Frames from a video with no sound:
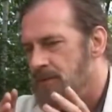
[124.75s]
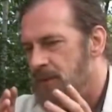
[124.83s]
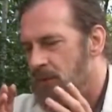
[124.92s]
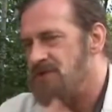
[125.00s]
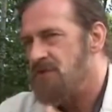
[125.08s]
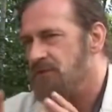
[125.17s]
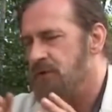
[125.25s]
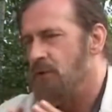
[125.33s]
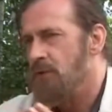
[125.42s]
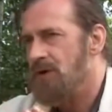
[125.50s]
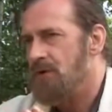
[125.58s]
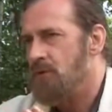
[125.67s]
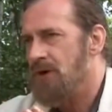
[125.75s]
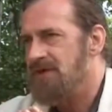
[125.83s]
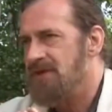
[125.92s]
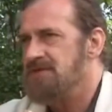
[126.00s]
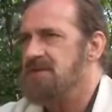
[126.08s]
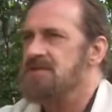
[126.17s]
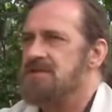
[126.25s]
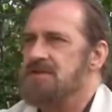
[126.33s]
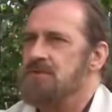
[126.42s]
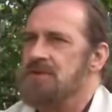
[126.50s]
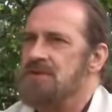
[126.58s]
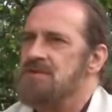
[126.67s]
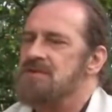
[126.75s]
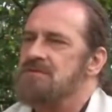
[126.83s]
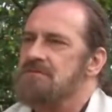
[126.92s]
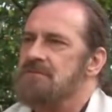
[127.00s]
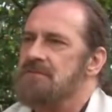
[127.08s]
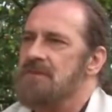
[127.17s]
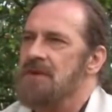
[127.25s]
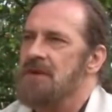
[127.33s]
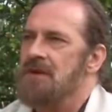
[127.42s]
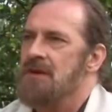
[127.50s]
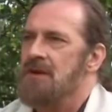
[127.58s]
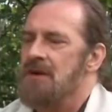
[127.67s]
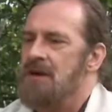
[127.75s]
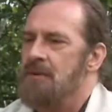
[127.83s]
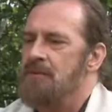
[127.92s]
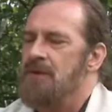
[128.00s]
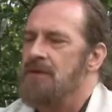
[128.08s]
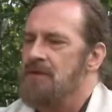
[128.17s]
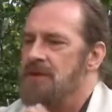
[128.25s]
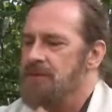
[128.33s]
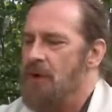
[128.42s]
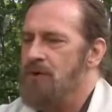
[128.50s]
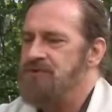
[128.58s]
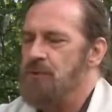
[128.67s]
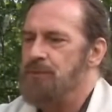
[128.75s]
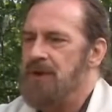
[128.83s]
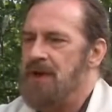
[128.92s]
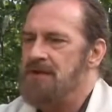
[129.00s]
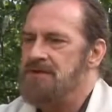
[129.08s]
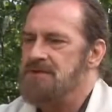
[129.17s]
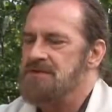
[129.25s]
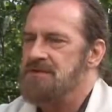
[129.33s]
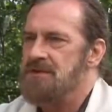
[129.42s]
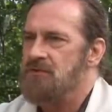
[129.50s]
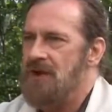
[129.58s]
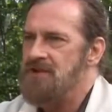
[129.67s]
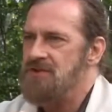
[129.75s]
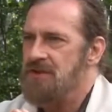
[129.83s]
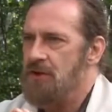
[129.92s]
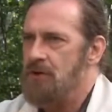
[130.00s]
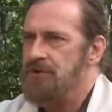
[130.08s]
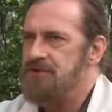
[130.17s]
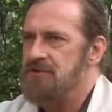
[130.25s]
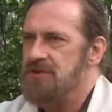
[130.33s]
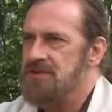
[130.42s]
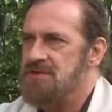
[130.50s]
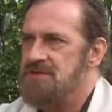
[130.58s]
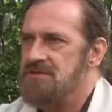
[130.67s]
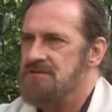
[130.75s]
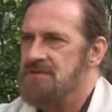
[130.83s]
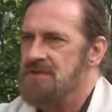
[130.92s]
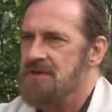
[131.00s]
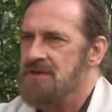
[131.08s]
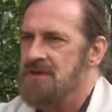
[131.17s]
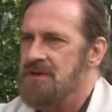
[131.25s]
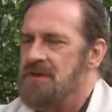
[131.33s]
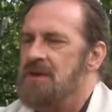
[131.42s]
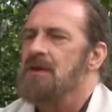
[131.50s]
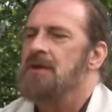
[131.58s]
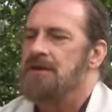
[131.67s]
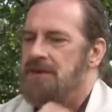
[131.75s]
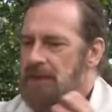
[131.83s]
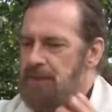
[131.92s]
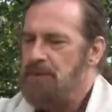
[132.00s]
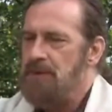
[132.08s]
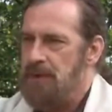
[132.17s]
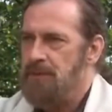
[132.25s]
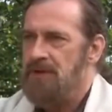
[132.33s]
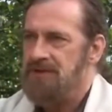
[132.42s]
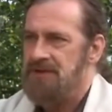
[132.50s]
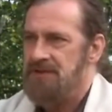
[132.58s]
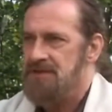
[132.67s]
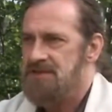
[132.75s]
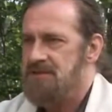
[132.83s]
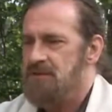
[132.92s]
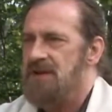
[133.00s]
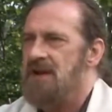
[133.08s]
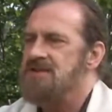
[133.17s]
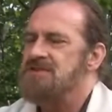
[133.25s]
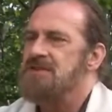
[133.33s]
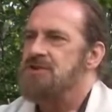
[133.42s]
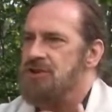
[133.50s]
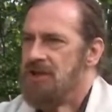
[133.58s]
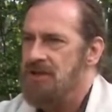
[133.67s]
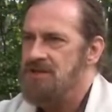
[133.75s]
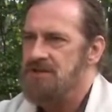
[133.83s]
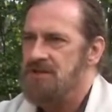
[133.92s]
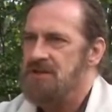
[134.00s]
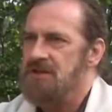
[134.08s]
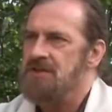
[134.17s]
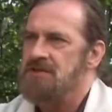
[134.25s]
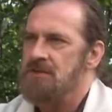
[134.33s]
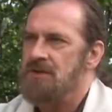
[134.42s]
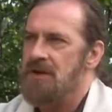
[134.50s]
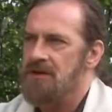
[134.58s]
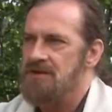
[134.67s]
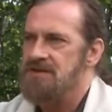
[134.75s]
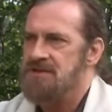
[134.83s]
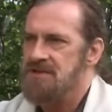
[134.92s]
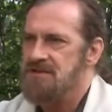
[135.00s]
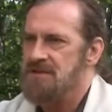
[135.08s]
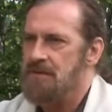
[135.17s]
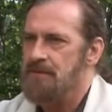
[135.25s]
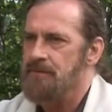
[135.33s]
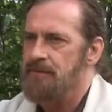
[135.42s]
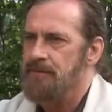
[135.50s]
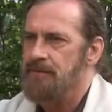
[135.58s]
But once folk were addicted to it, they also planned to gradually alter it, keeping the people addicted to it as they changed it into another system